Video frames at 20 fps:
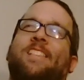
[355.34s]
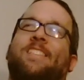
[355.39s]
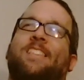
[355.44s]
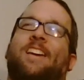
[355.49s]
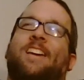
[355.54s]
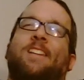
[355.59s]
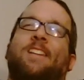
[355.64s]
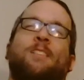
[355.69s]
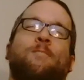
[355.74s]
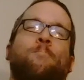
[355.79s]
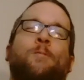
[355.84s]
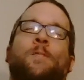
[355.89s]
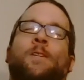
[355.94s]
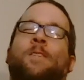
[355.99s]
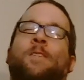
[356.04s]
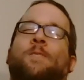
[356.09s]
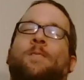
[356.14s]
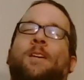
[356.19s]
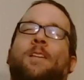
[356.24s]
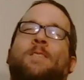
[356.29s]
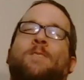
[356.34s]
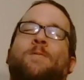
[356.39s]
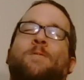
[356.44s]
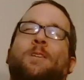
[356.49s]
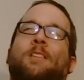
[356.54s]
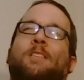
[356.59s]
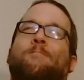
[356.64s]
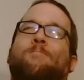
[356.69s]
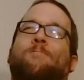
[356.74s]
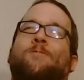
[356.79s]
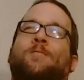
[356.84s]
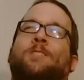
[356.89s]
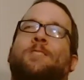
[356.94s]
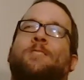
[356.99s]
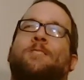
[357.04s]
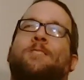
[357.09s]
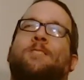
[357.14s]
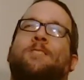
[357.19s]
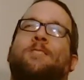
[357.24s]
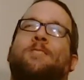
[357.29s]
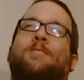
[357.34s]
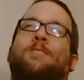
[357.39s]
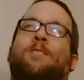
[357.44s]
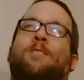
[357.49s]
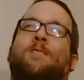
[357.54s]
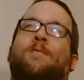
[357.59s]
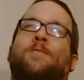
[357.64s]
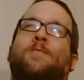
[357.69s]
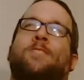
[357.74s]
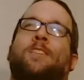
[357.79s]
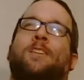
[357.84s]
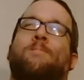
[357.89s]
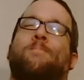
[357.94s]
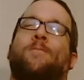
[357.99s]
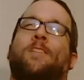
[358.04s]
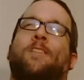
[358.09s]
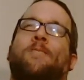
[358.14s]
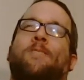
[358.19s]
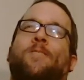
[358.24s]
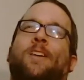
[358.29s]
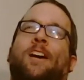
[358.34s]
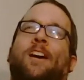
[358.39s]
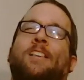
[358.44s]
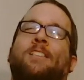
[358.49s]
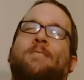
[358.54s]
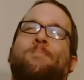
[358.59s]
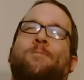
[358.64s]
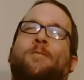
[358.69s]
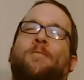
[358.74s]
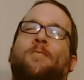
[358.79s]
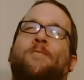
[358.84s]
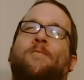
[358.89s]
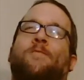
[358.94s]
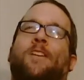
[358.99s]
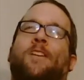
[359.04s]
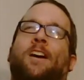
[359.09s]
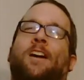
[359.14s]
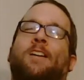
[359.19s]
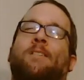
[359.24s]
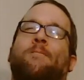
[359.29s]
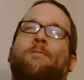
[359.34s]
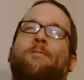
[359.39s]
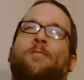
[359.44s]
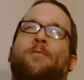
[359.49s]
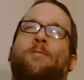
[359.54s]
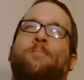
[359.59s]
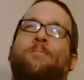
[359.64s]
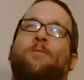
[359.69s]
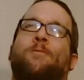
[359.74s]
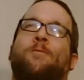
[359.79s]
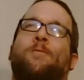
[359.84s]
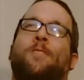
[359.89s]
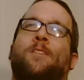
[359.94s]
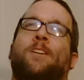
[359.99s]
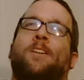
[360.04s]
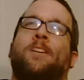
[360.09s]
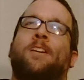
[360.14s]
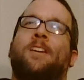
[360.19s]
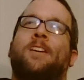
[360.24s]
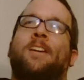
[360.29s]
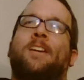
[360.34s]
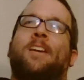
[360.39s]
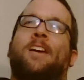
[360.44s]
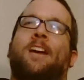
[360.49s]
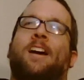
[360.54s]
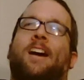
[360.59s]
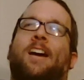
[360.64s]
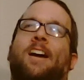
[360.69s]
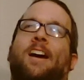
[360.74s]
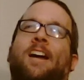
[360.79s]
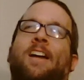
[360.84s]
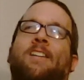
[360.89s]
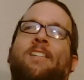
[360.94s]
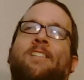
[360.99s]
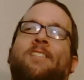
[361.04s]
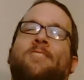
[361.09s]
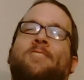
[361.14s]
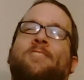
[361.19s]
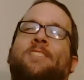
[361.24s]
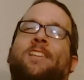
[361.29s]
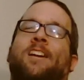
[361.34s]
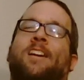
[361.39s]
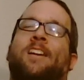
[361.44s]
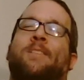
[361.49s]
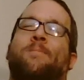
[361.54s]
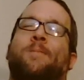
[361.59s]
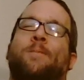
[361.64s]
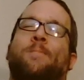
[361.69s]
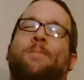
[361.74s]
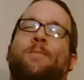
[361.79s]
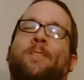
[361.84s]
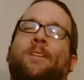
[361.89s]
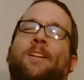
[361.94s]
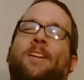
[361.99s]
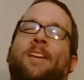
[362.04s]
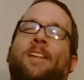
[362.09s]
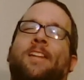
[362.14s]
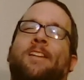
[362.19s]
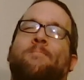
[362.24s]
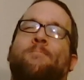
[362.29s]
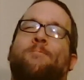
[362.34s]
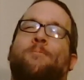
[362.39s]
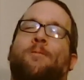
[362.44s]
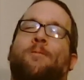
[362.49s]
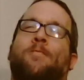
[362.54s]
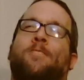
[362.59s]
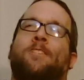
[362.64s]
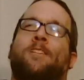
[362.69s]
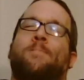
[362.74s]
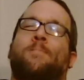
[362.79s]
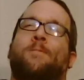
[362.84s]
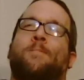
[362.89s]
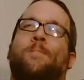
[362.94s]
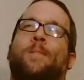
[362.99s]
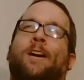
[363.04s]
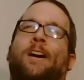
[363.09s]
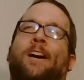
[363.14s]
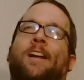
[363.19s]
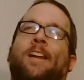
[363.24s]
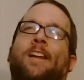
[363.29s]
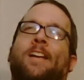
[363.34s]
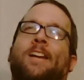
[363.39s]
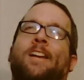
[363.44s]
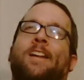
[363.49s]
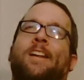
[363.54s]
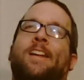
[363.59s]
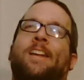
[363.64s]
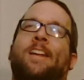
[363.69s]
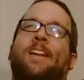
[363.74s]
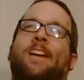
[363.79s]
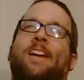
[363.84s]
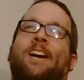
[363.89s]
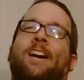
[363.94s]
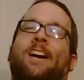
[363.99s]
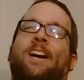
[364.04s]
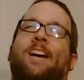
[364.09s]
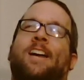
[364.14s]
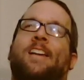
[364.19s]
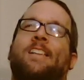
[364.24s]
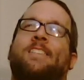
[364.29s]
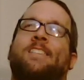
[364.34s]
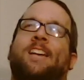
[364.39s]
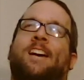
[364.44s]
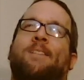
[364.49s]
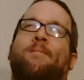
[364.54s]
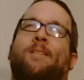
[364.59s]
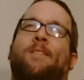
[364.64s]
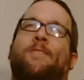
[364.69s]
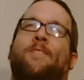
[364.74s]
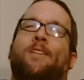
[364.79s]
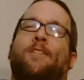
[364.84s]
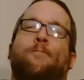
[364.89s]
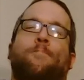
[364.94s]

it's, this movie's it's it's serviceably passable and fine little movie. I don't understand the people that get up worked up about it. Uh, it's not my